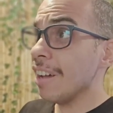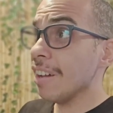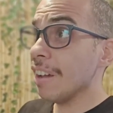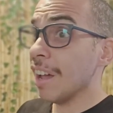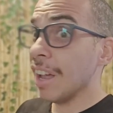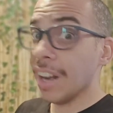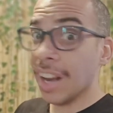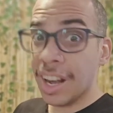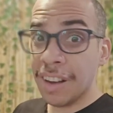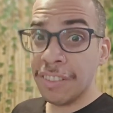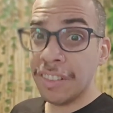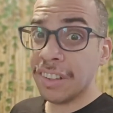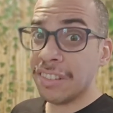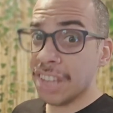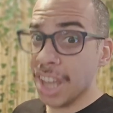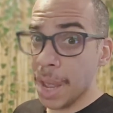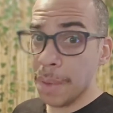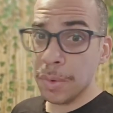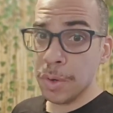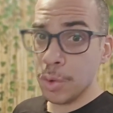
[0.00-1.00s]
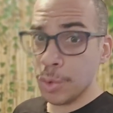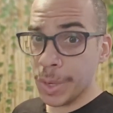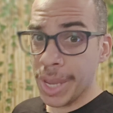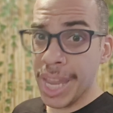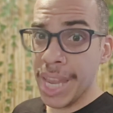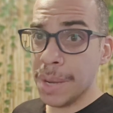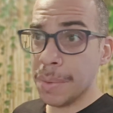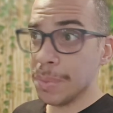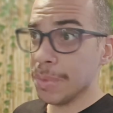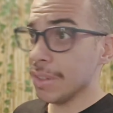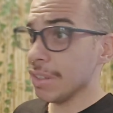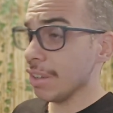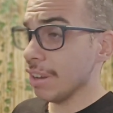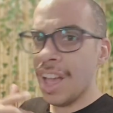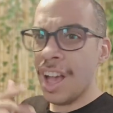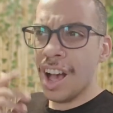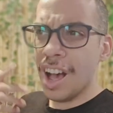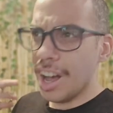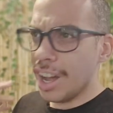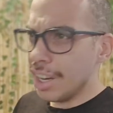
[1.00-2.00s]
a lot of the top new games,
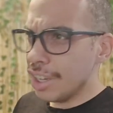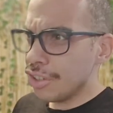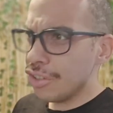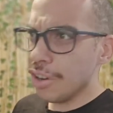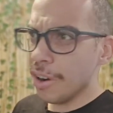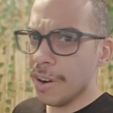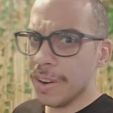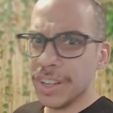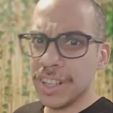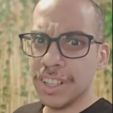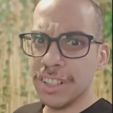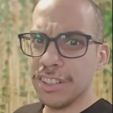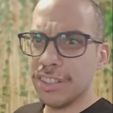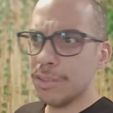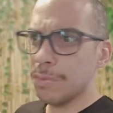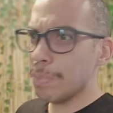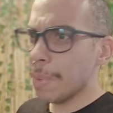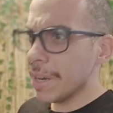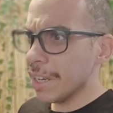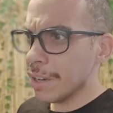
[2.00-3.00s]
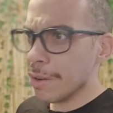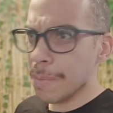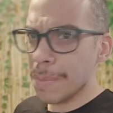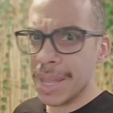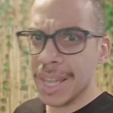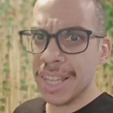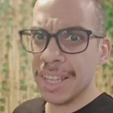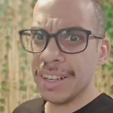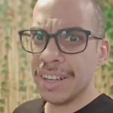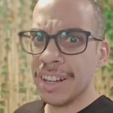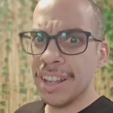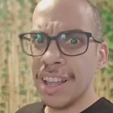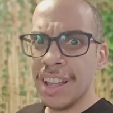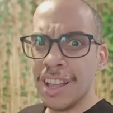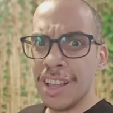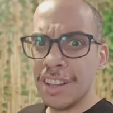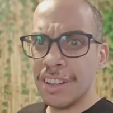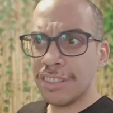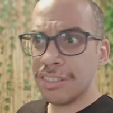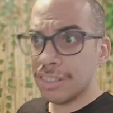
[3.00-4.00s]
Uncharted, Spider Man.
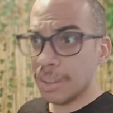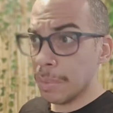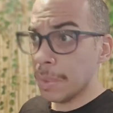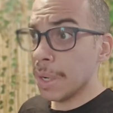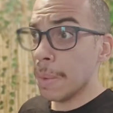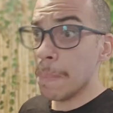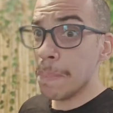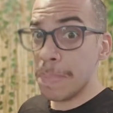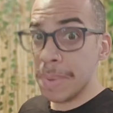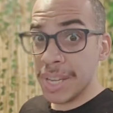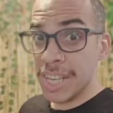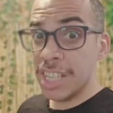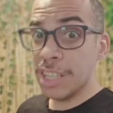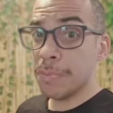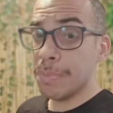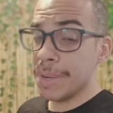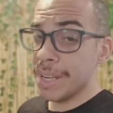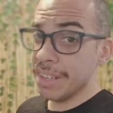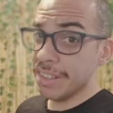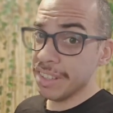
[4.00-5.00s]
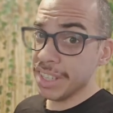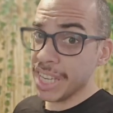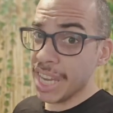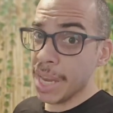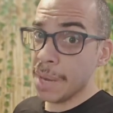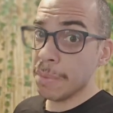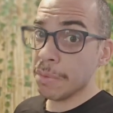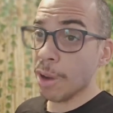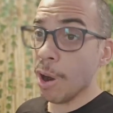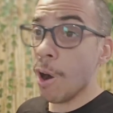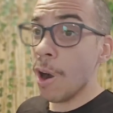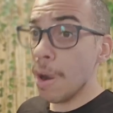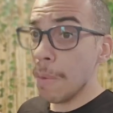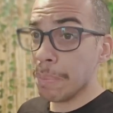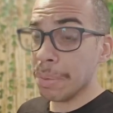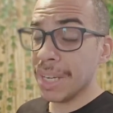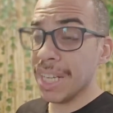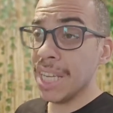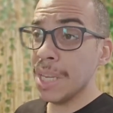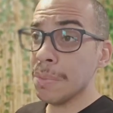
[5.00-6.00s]
Some of the biggest PC games are
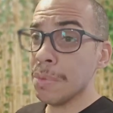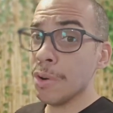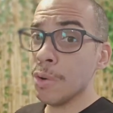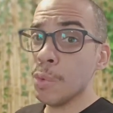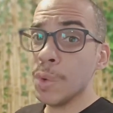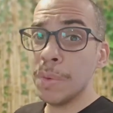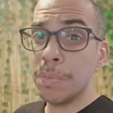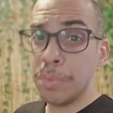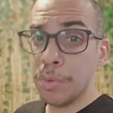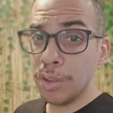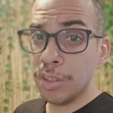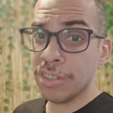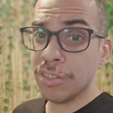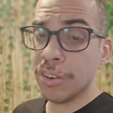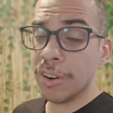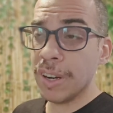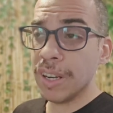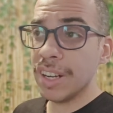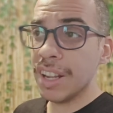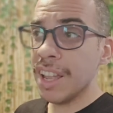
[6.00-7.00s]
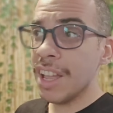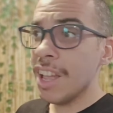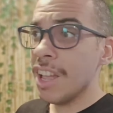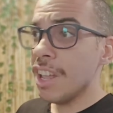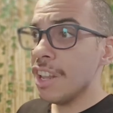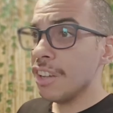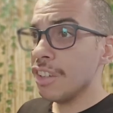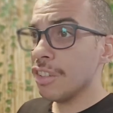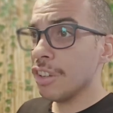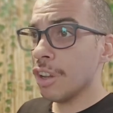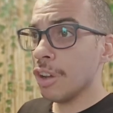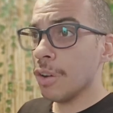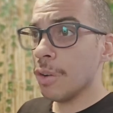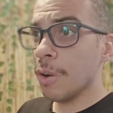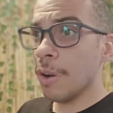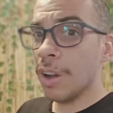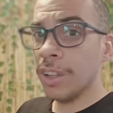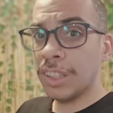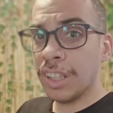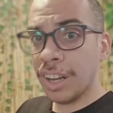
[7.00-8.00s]
playable with Boosteroid. So
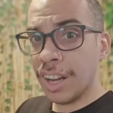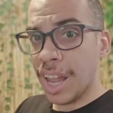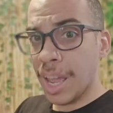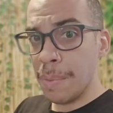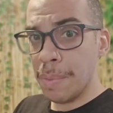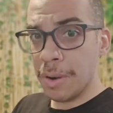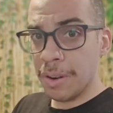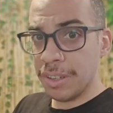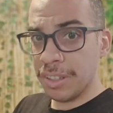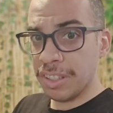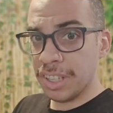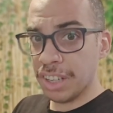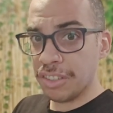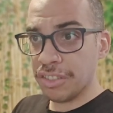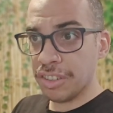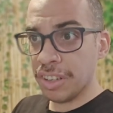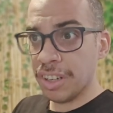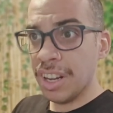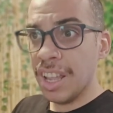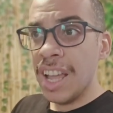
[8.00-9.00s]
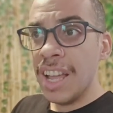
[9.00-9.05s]
on the library section,